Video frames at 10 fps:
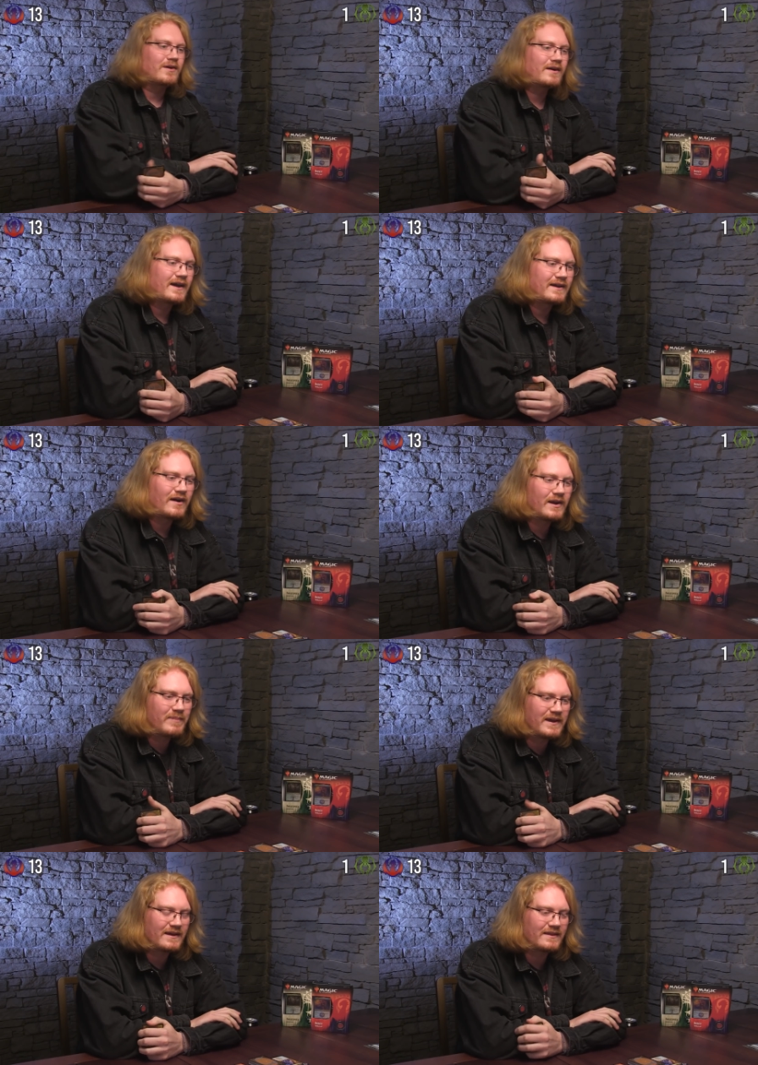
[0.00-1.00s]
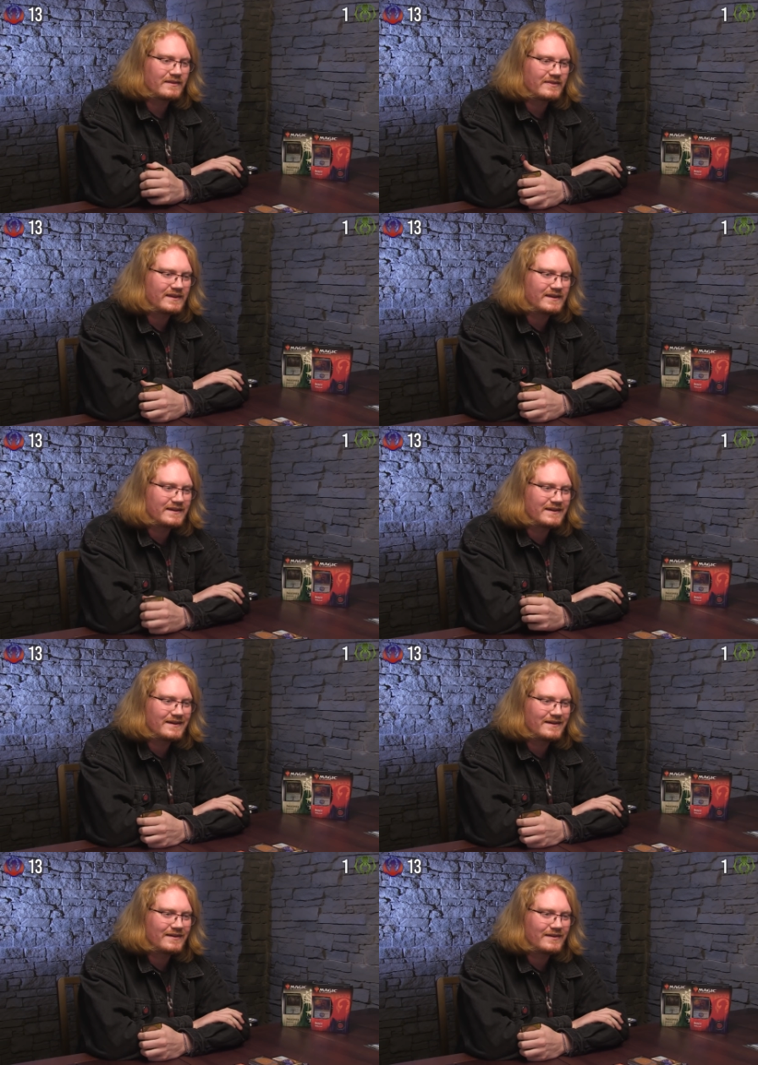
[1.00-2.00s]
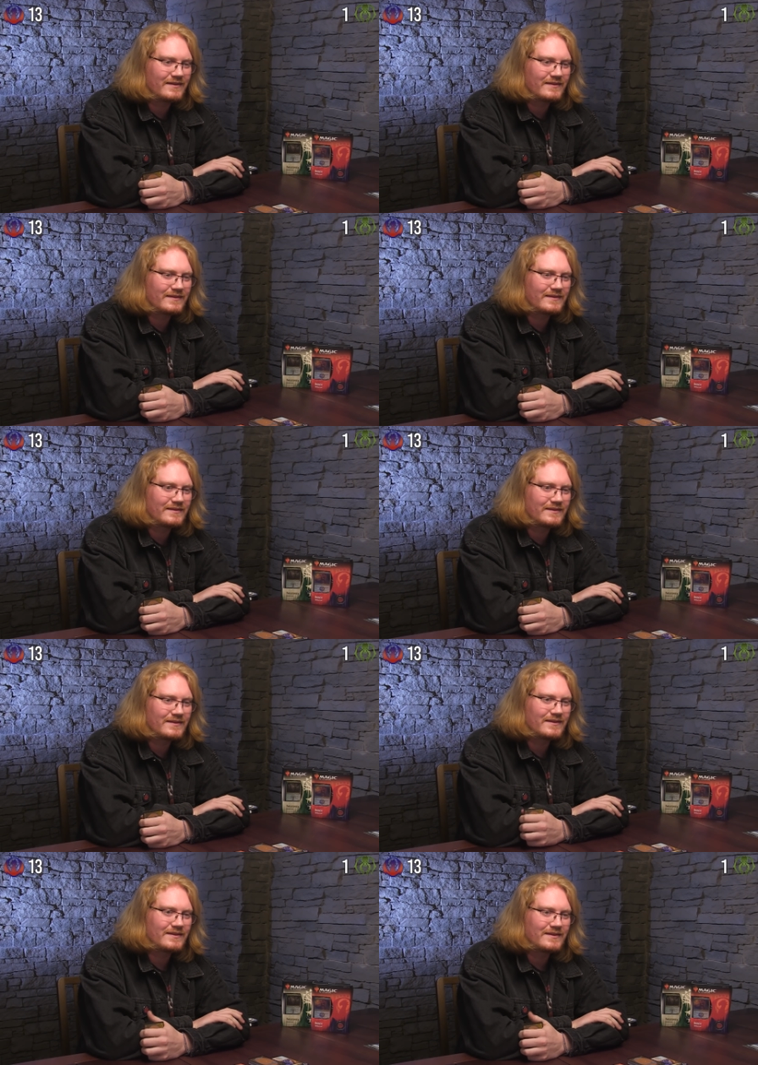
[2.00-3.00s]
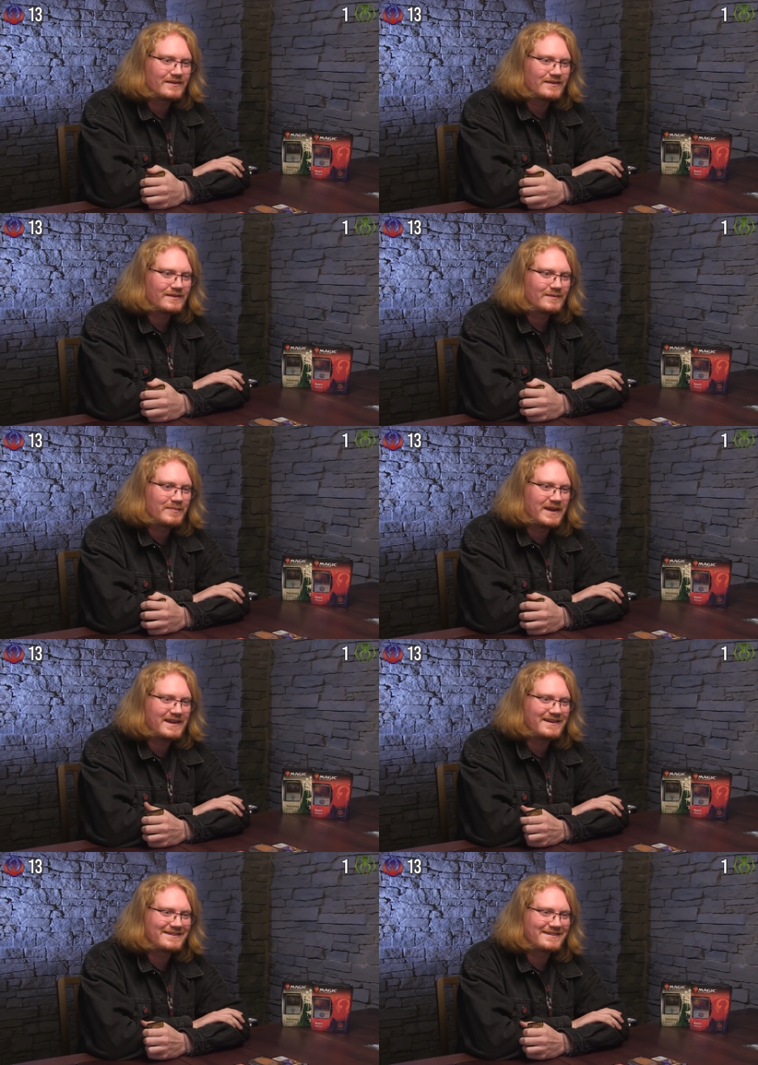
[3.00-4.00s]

Okay, I pick the Heads or pin